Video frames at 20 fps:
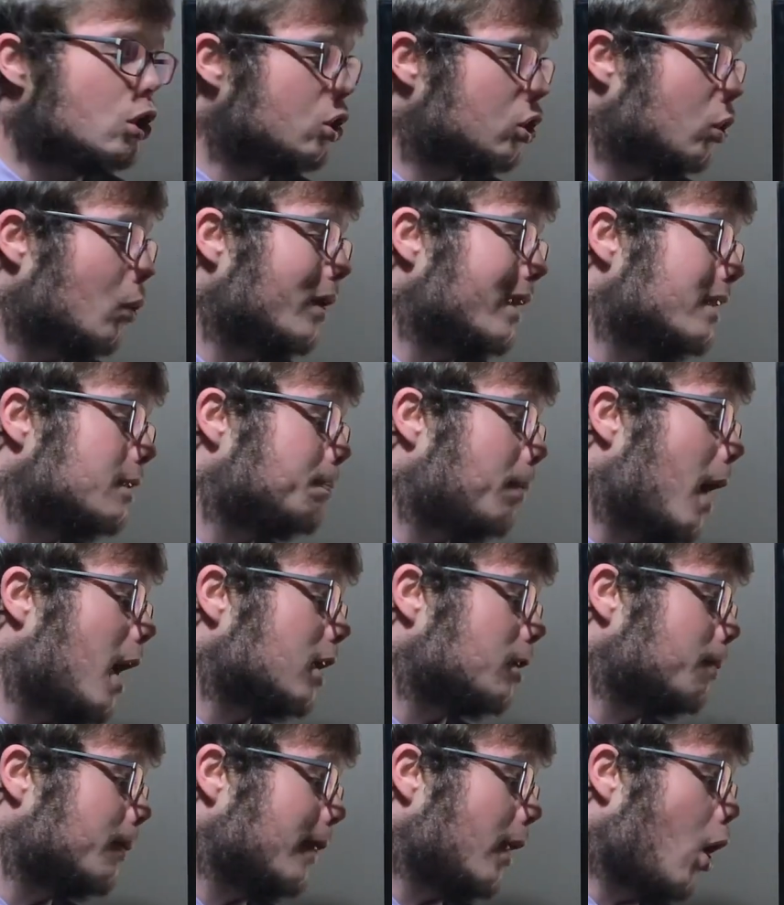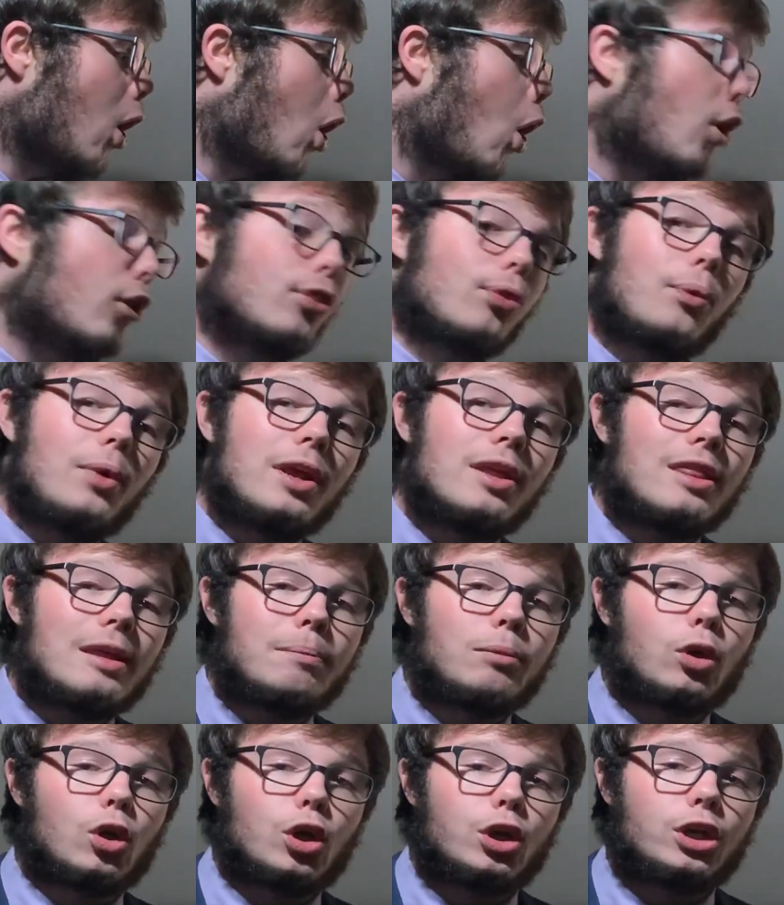So it is possible that all three of
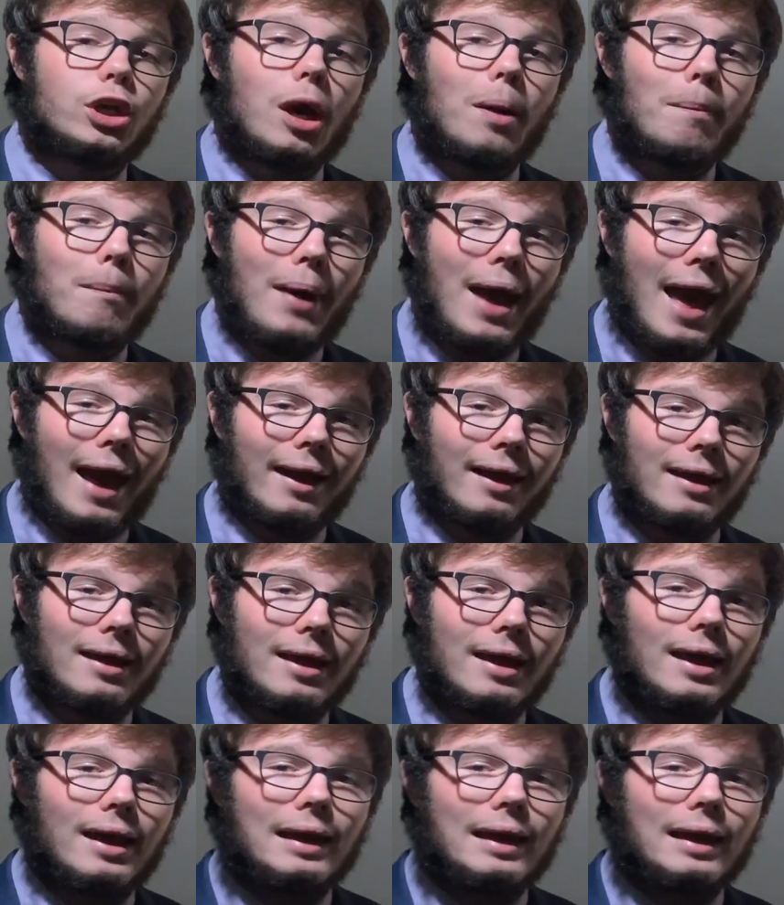them could come back.